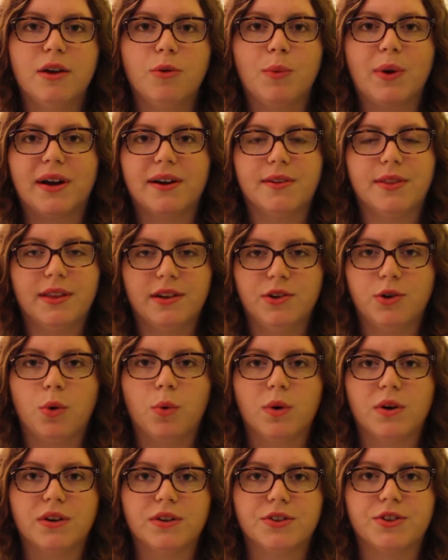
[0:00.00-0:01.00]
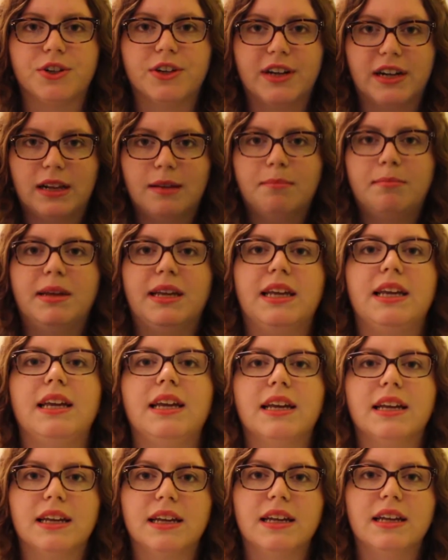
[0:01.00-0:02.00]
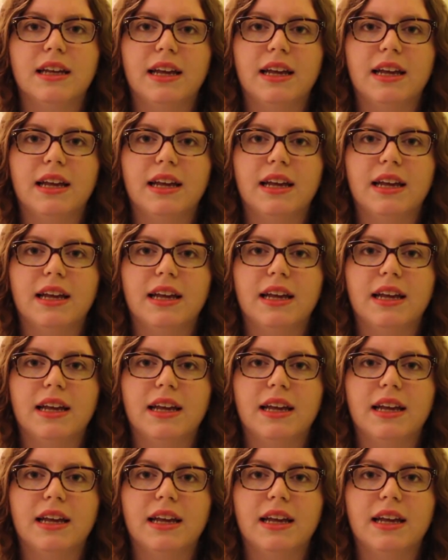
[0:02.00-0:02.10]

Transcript: where the doors are gonna be